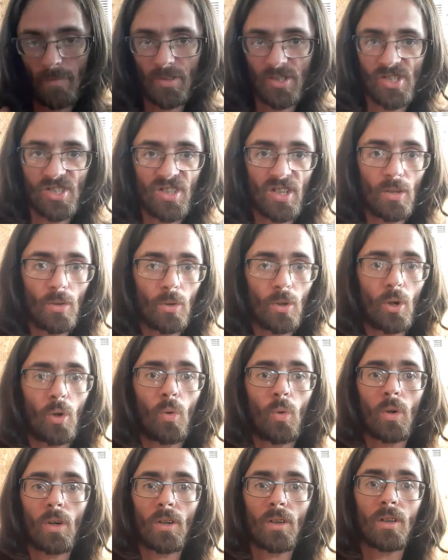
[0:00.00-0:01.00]
a steel
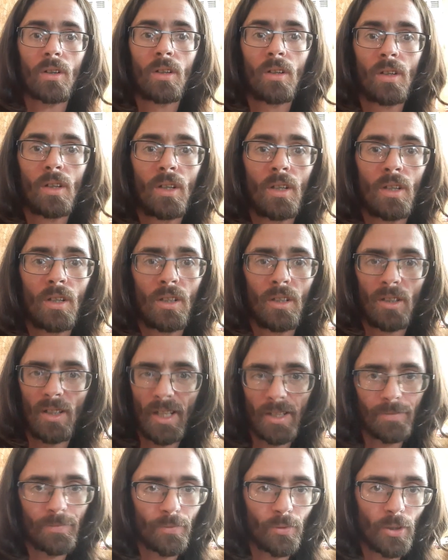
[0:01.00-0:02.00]
core,
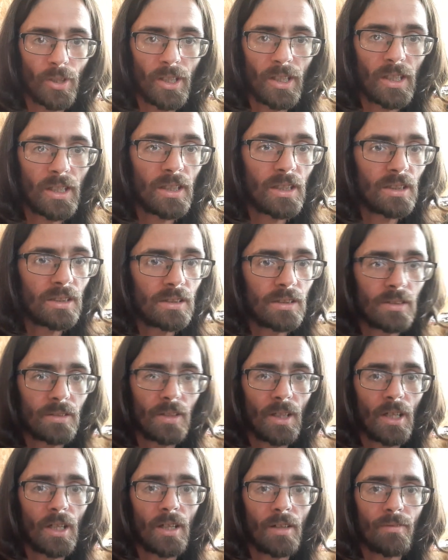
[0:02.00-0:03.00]
lead-free,
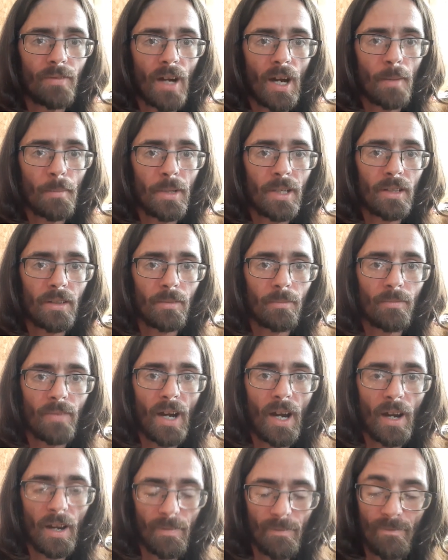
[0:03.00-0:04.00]

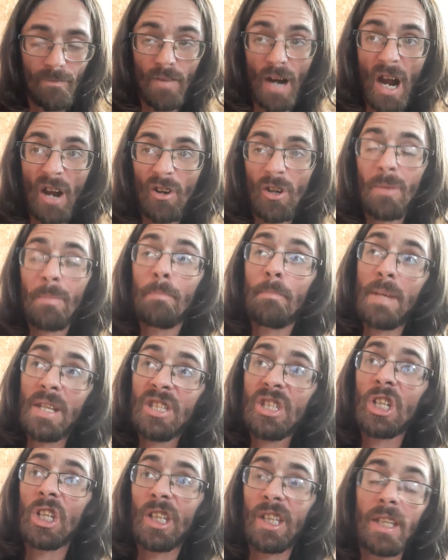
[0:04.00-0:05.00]

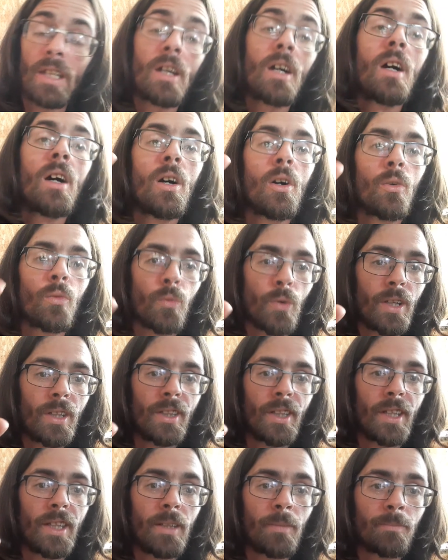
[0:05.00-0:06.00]
environmentally
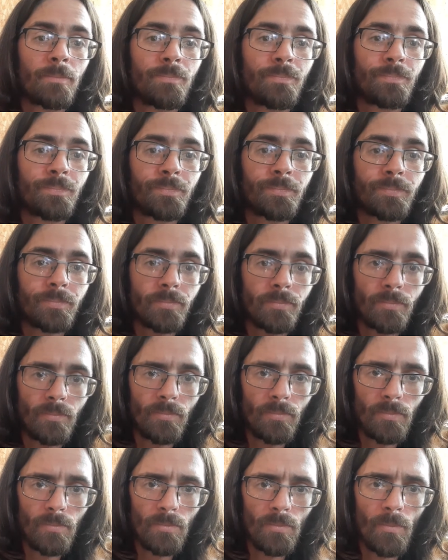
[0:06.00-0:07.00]
friendly.
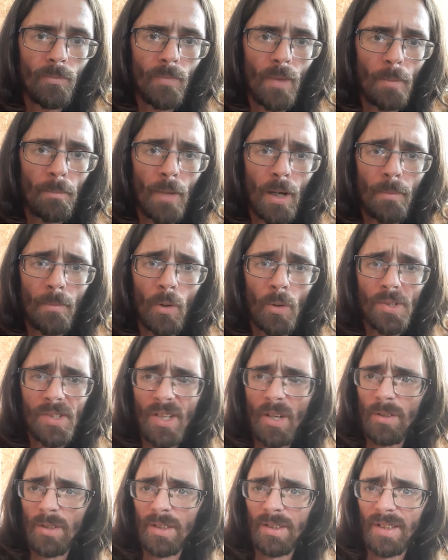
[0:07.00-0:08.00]
But more
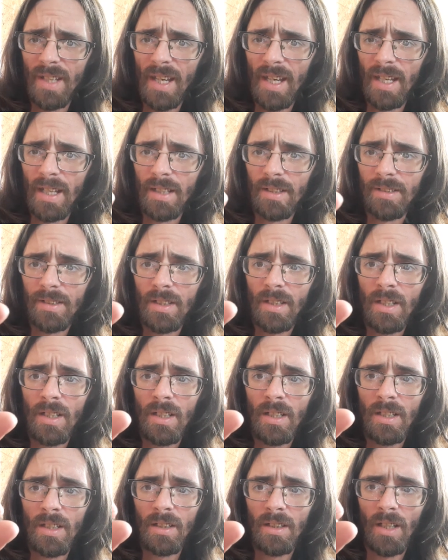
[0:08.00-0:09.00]
so than that,
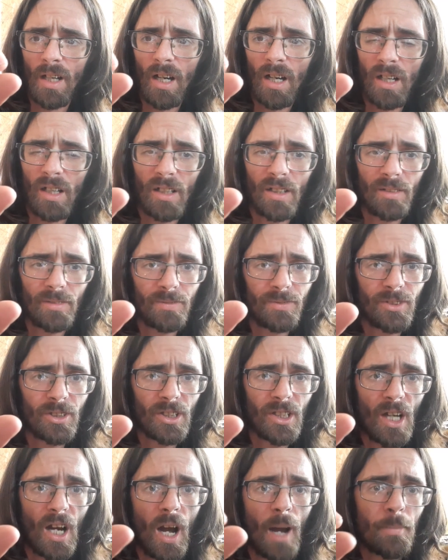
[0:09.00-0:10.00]
the
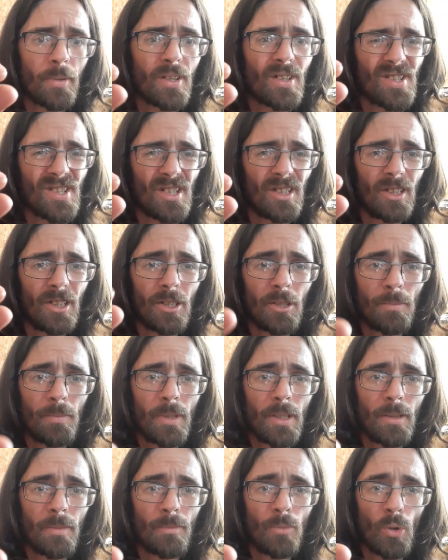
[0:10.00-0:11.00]
copper is a little
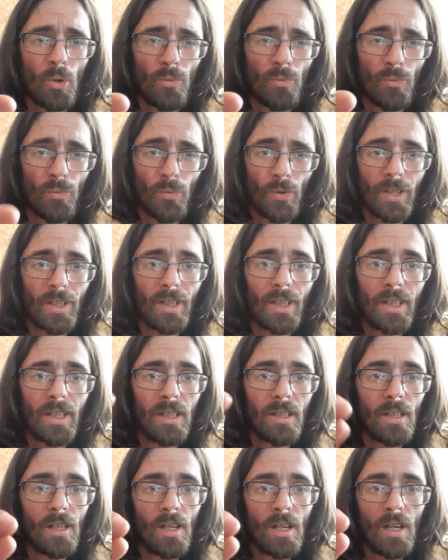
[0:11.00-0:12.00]
bit more
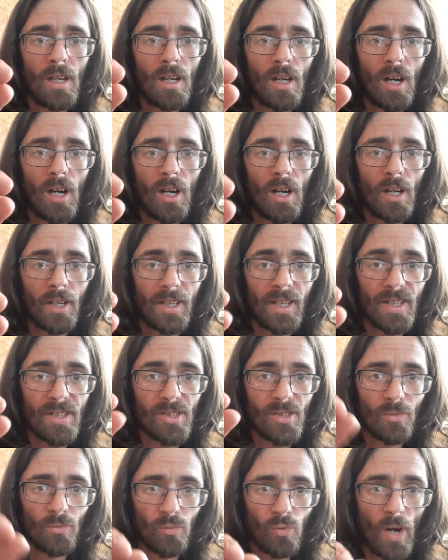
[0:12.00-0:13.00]
friendly
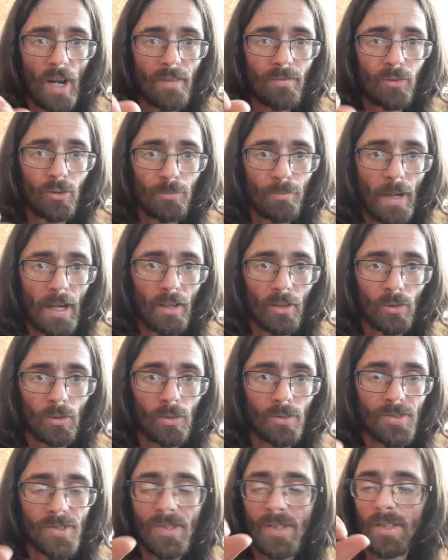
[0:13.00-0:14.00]
against rifled
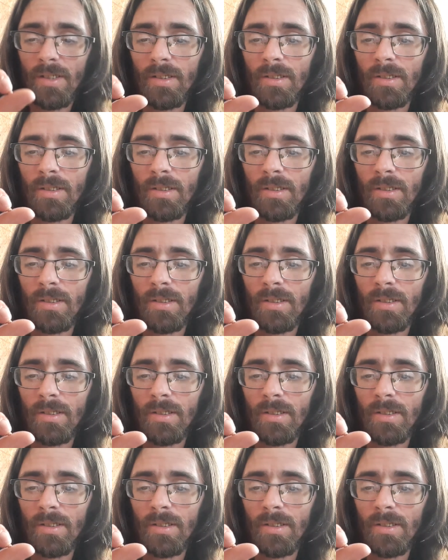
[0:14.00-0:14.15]
barrels,